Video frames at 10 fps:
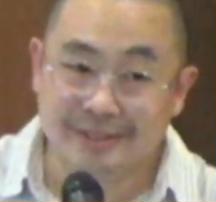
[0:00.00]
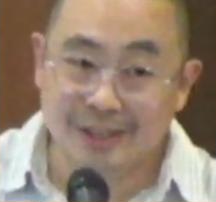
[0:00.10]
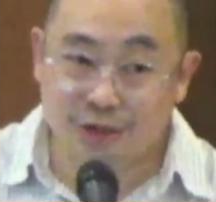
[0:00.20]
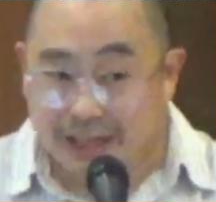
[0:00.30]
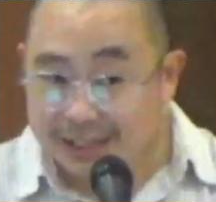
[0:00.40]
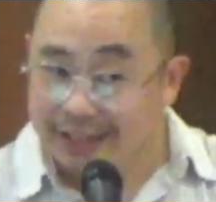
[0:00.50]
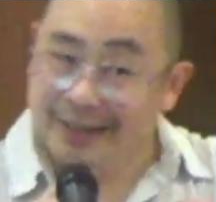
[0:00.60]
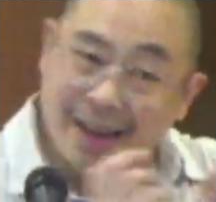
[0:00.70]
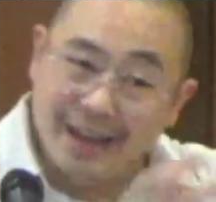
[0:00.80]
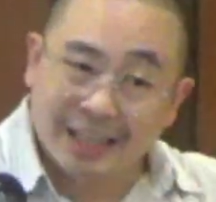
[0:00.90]
So, that's the
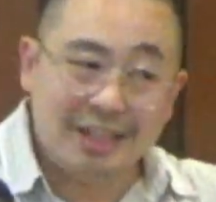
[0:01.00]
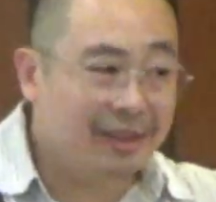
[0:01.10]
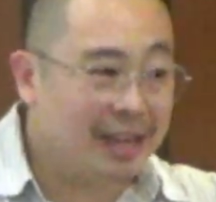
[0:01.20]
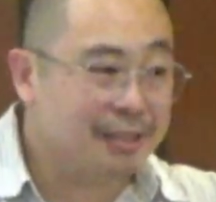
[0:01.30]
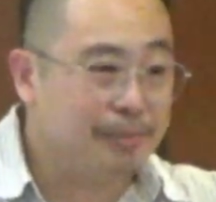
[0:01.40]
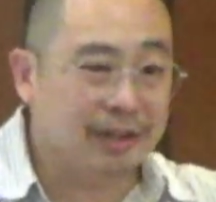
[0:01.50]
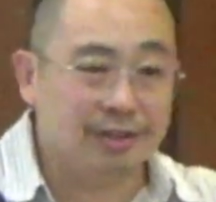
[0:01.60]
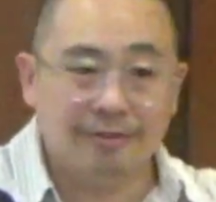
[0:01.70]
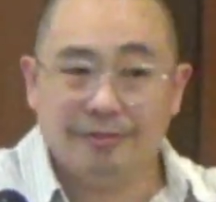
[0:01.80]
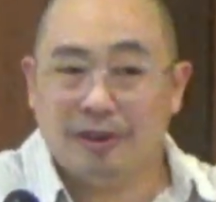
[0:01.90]
negative aspect
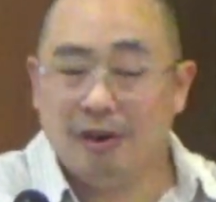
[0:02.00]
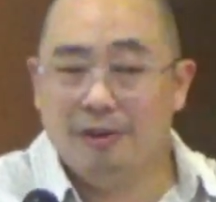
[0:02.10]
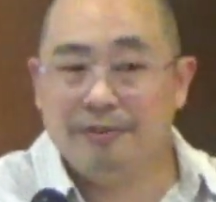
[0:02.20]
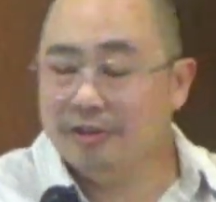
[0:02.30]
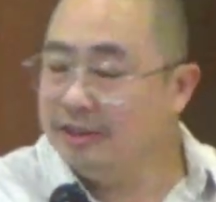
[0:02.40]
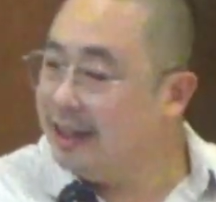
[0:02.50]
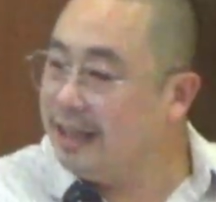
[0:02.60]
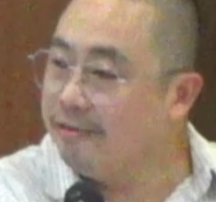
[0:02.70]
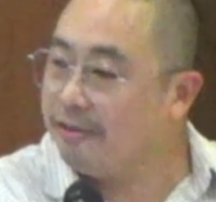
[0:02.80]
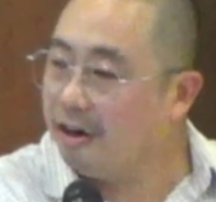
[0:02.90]
of, of the day
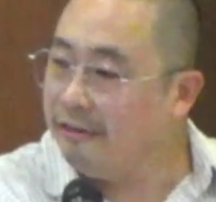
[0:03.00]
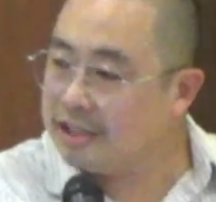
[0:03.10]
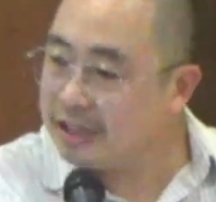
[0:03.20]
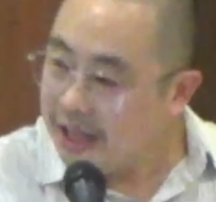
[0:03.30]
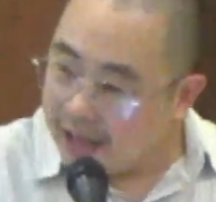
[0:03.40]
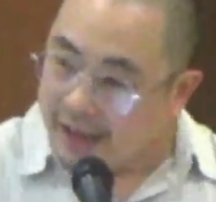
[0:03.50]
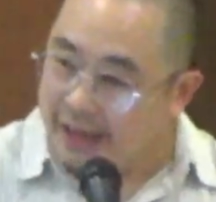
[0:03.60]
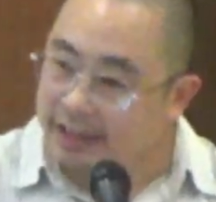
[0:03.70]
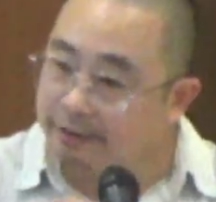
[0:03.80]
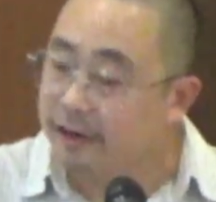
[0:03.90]
of harvest. And
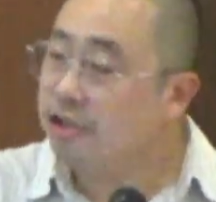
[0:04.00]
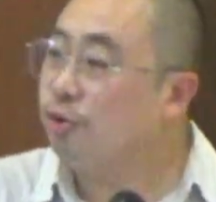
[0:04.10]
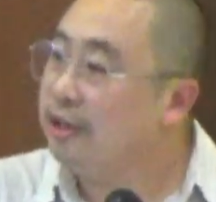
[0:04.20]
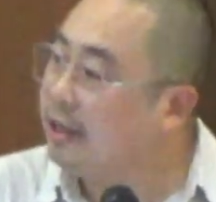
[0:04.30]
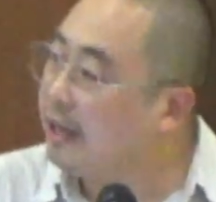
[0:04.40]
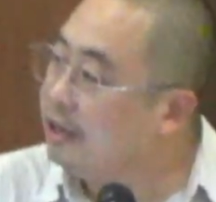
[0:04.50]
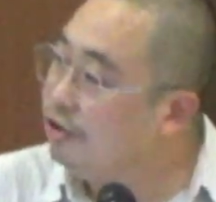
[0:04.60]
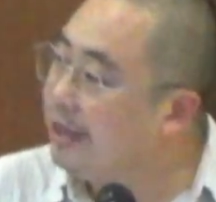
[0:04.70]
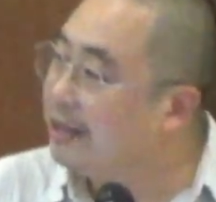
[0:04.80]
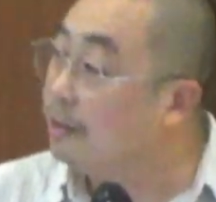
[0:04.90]
then verse 29, you
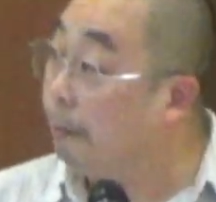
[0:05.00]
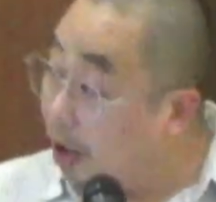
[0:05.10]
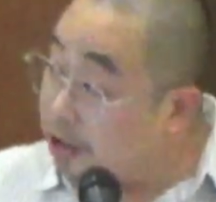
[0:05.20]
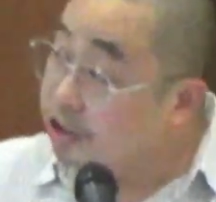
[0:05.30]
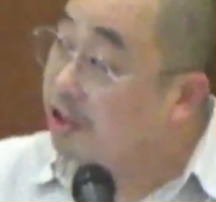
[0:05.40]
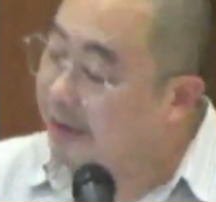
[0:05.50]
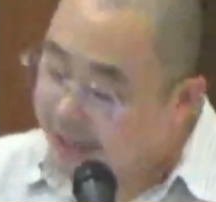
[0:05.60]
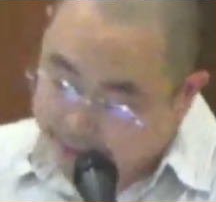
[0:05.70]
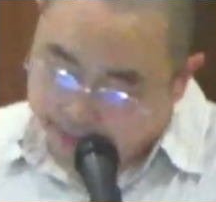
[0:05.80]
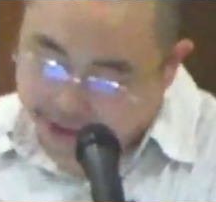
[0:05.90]
get the positive
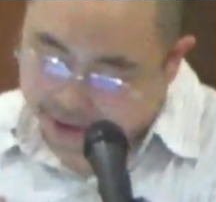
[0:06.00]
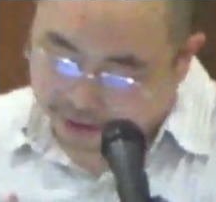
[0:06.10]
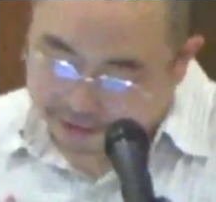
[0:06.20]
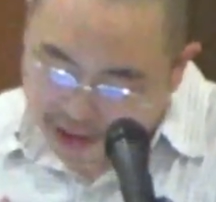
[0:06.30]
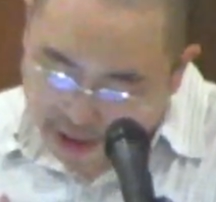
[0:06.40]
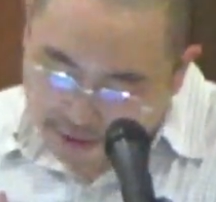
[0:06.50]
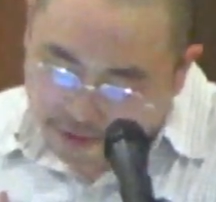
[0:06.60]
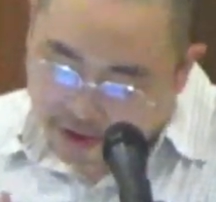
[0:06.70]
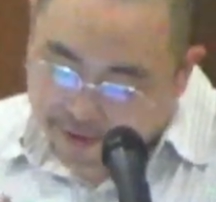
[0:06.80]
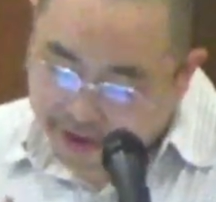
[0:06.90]
aspect of the day of
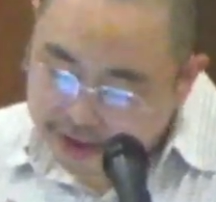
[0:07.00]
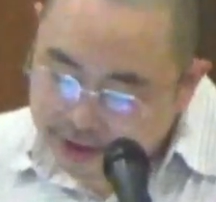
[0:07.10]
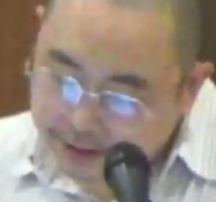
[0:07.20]
harvest.